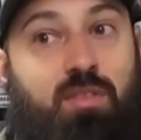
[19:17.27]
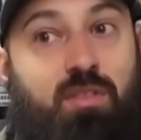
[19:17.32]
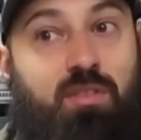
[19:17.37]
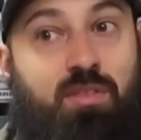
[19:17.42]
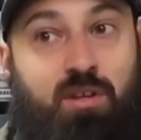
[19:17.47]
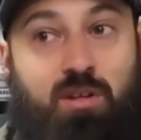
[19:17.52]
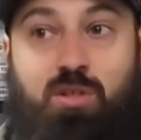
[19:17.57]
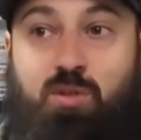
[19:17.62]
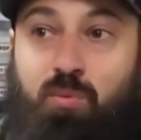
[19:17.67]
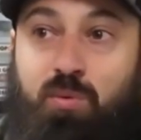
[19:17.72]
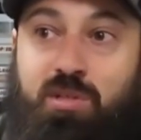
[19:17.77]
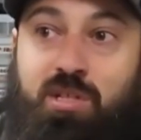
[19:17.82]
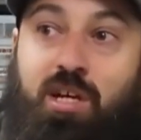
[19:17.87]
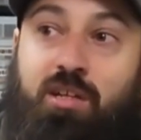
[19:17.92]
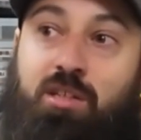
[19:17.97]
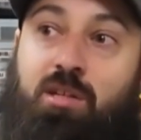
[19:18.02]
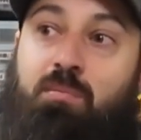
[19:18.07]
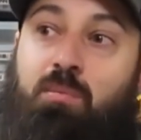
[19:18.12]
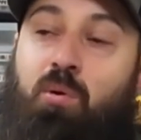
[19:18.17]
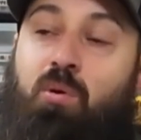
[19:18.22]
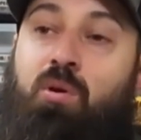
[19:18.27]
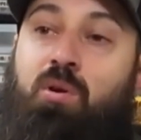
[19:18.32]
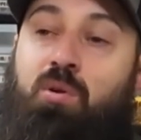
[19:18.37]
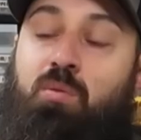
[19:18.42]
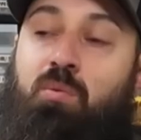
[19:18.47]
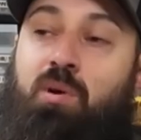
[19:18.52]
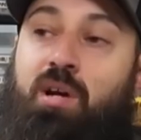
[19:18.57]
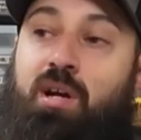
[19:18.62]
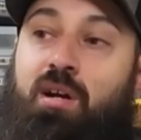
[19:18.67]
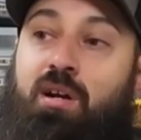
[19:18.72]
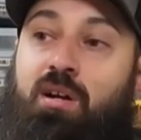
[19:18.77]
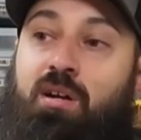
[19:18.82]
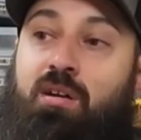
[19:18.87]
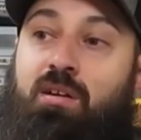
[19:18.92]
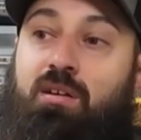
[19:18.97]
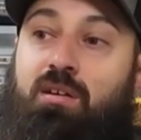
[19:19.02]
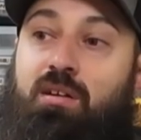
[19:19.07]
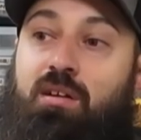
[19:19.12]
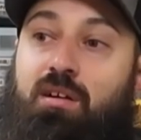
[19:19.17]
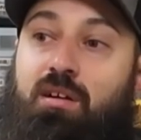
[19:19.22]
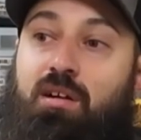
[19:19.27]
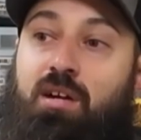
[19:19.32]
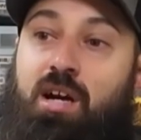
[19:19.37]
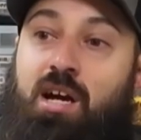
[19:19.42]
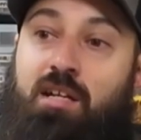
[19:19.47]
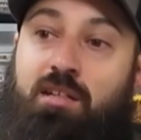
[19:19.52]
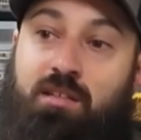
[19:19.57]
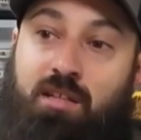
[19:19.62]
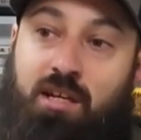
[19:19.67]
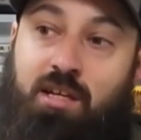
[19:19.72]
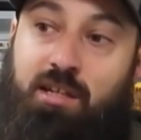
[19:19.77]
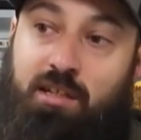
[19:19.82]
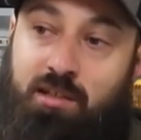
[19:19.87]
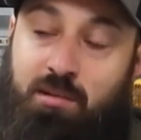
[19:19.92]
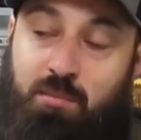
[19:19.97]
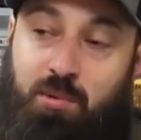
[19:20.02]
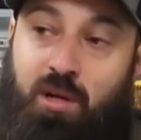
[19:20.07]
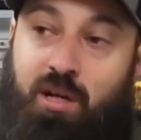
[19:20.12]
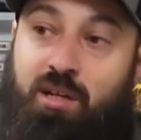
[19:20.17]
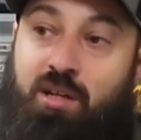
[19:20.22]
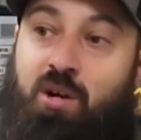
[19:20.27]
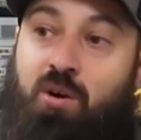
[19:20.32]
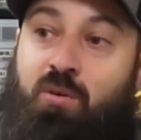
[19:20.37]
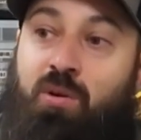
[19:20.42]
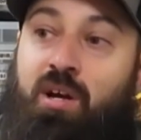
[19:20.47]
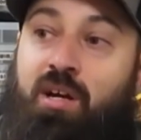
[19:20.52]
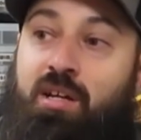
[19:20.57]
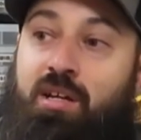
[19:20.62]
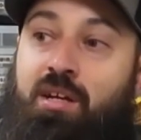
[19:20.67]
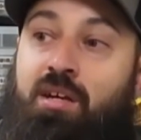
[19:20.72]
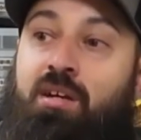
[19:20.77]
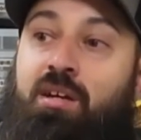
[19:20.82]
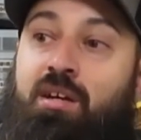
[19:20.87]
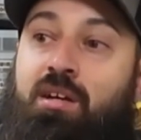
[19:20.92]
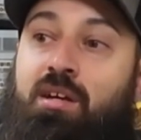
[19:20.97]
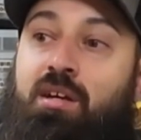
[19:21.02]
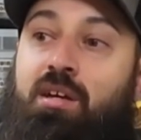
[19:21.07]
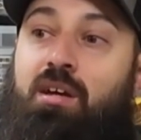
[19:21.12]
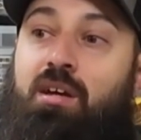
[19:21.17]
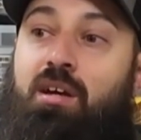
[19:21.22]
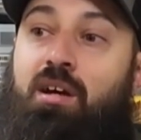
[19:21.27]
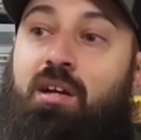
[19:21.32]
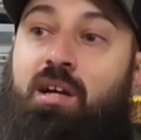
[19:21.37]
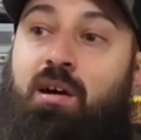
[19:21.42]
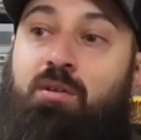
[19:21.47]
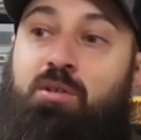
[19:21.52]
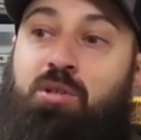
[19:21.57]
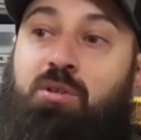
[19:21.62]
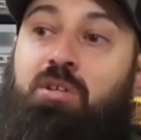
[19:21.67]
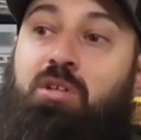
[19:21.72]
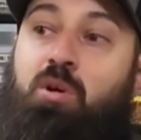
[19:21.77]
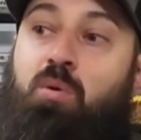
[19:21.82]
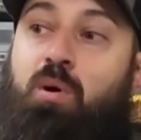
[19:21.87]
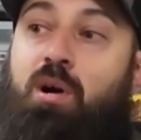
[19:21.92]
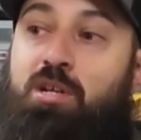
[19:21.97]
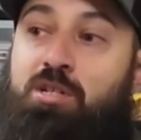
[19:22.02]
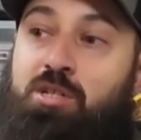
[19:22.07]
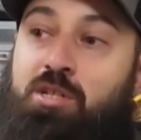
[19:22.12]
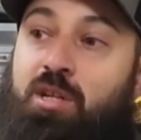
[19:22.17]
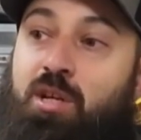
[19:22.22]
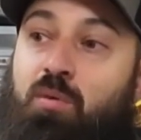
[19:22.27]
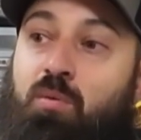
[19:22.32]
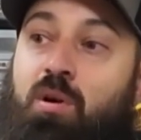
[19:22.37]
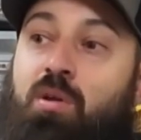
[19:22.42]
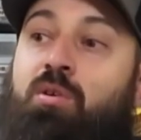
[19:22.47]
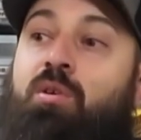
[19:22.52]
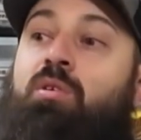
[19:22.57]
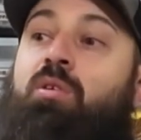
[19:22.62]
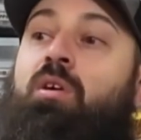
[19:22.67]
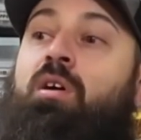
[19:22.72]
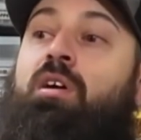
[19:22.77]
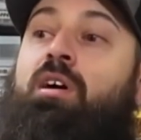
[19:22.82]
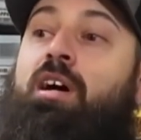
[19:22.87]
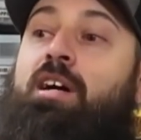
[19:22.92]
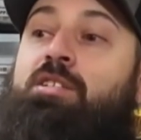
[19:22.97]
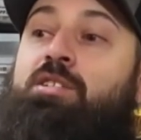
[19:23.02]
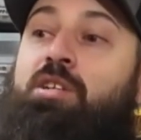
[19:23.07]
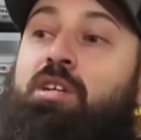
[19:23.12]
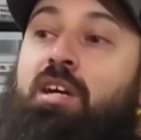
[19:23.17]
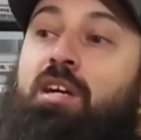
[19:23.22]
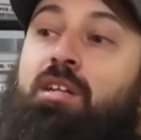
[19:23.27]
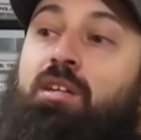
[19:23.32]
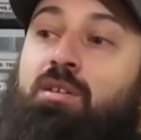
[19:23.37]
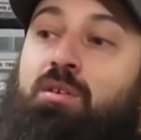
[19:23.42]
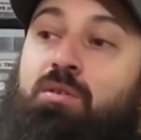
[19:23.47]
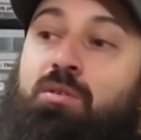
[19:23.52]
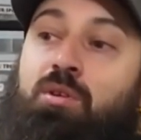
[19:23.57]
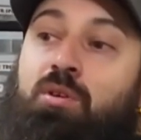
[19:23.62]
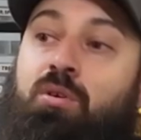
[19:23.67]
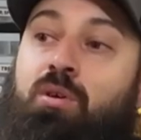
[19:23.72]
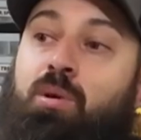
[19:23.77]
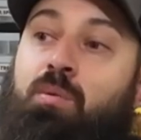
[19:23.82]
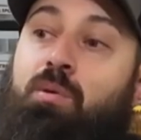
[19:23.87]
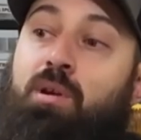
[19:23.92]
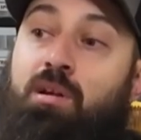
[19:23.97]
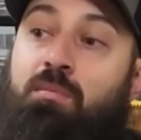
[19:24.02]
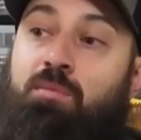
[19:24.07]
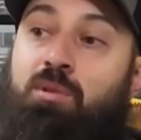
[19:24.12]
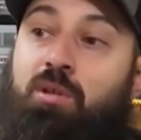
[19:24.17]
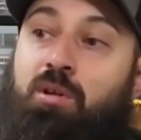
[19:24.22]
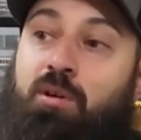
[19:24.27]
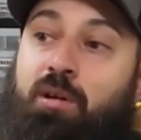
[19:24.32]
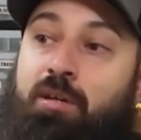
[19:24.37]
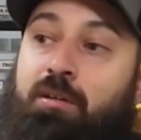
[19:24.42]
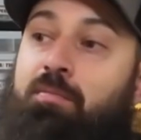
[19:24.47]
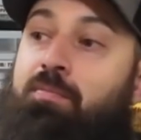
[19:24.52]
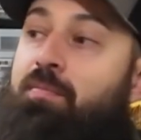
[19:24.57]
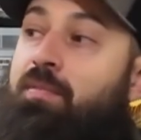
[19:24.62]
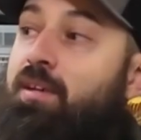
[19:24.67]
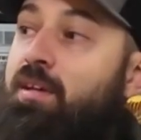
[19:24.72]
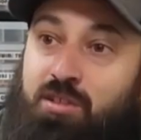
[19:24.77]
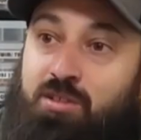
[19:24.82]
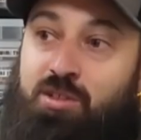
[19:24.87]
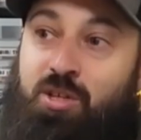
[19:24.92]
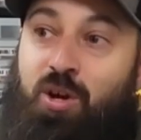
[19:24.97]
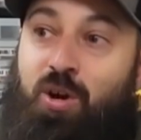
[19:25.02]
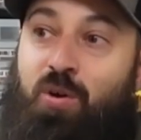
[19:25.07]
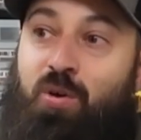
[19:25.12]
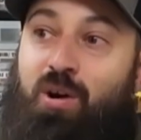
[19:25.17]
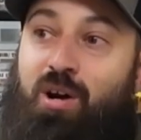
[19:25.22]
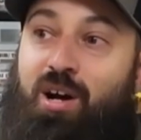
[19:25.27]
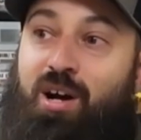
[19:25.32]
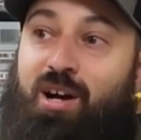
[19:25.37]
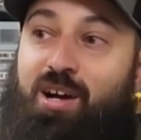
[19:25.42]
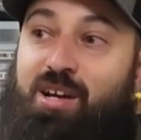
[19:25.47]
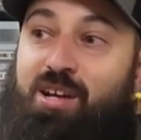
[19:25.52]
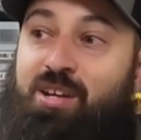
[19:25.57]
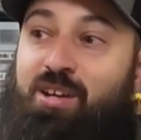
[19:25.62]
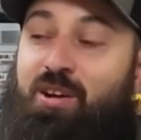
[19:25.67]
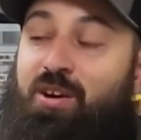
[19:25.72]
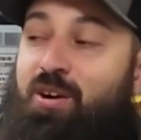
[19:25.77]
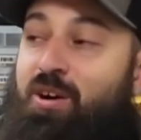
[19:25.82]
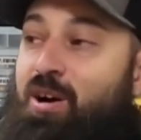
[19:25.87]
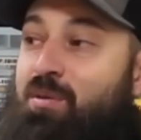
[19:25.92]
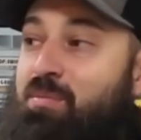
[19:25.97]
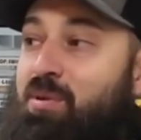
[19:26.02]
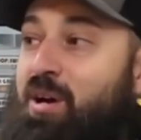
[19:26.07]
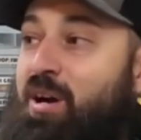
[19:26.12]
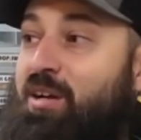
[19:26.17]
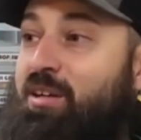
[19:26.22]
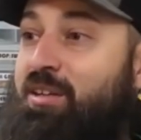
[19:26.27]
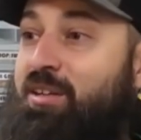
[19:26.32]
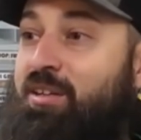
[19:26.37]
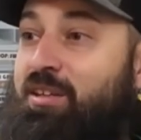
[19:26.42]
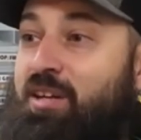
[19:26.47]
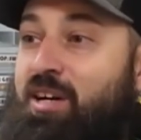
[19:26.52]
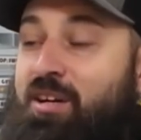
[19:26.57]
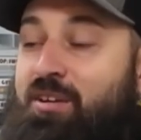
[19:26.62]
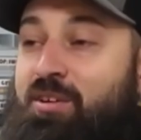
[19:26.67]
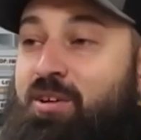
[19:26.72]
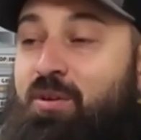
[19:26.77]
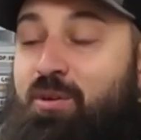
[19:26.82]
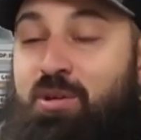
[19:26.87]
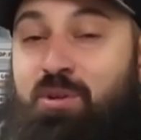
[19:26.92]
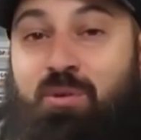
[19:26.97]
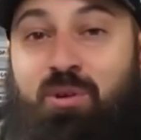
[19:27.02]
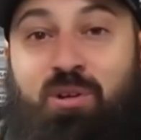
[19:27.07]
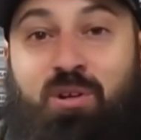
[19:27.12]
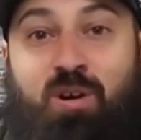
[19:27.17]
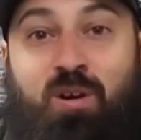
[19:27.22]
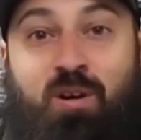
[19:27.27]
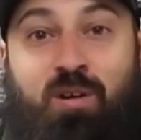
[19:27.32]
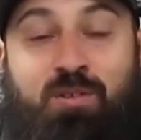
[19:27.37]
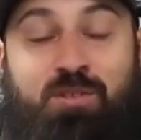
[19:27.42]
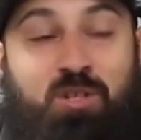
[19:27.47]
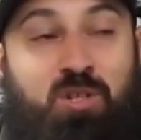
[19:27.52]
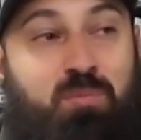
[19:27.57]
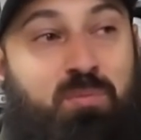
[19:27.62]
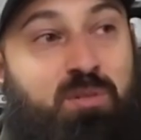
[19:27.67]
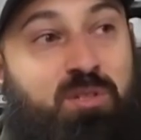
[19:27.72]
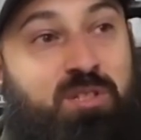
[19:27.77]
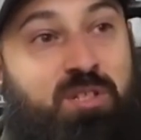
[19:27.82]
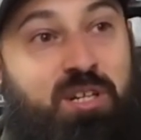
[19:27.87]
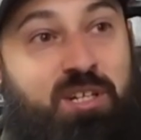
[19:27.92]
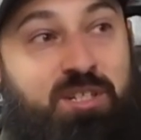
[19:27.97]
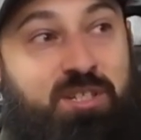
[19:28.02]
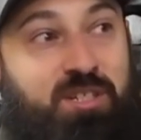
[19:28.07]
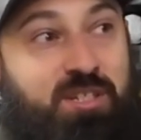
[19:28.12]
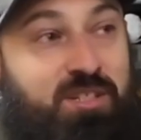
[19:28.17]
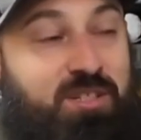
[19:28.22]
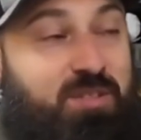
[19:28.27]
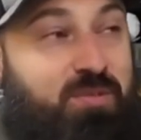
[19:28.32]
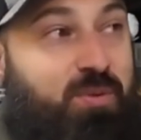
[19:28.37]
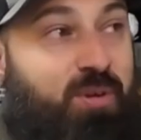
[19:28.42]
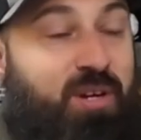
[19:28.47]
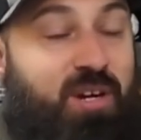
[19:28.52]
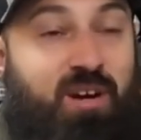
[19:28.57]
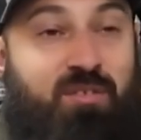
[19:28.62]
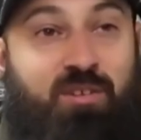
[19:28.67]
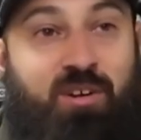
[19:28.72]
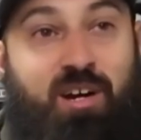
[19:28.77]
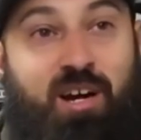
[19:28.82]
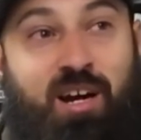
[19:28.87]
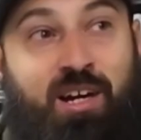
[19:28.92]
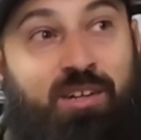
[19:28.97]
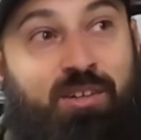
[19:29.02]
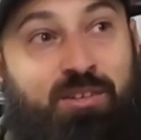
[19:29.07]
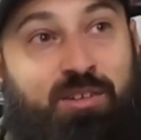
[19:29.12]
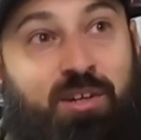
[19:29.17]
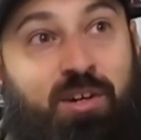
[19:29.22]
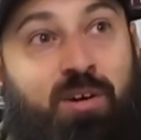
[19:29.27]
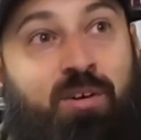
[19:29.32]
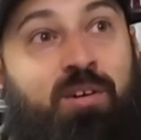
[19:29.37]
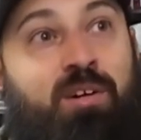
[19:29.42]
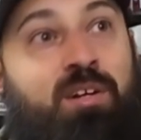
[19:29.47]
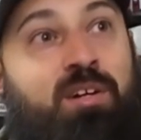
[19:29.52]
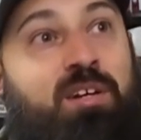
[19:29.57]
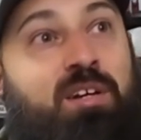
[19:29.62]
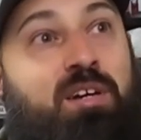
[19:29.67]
This was at the point where I had taken a break already, and I was really questioning whether or not I should continue doing what I'm doing. And so, I'm kind of, I don't know what you want to call it, superstitious, whatever, I don't know.